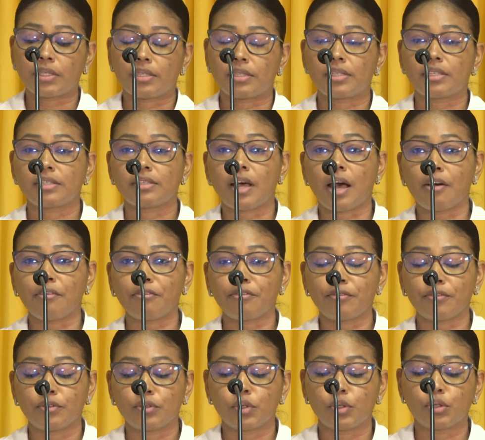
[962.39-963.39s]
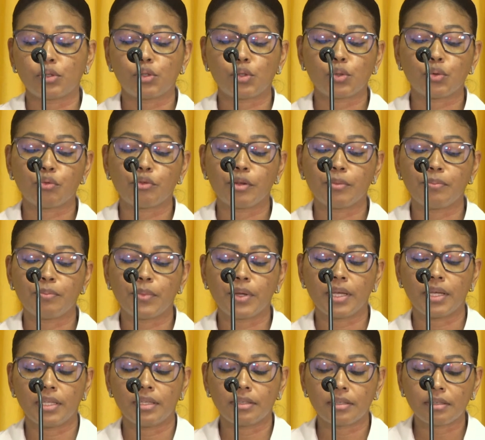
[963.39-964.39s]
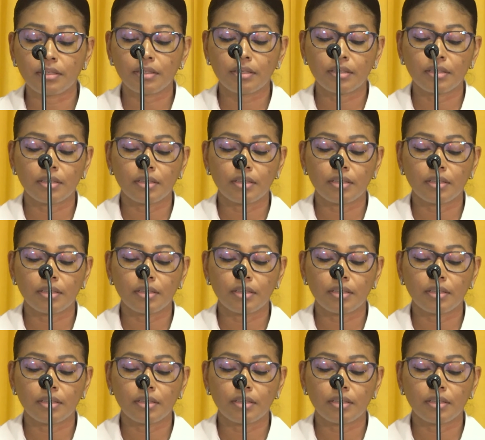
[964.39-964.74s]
and staff to remain